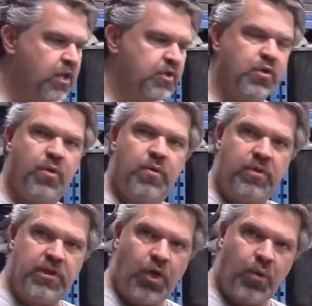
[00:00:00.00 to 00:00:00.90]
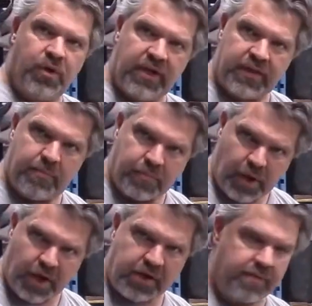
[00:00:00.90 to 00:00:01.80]
So it will lower at the
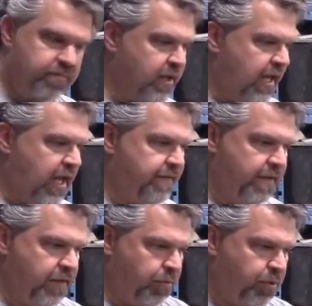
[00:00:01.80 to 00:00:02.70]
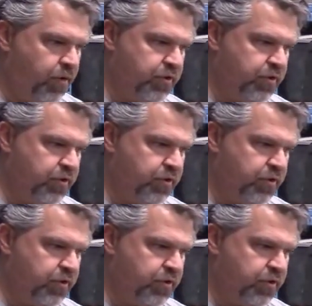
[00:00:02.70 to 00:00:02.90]
bottom, and then they'll pull the